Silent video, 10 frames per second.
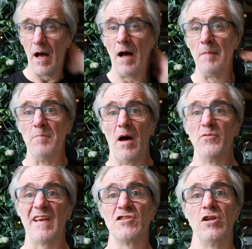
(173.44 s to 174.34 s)
I
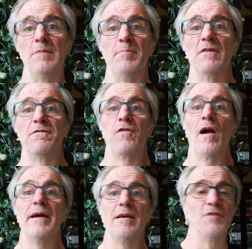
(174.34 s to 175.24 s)
was actually a bit
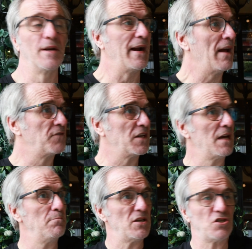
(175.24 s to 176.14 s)
afraid that I'd have to
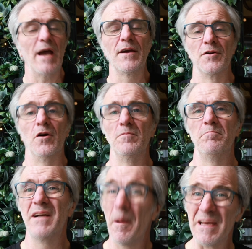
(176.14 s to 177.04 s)
keep my jacket on,
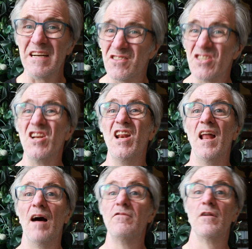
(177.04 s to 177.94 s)
but I mean, it's
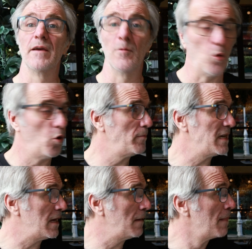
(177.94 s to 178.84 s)
lovely and warm
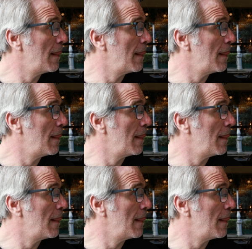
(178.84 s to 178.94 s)
here.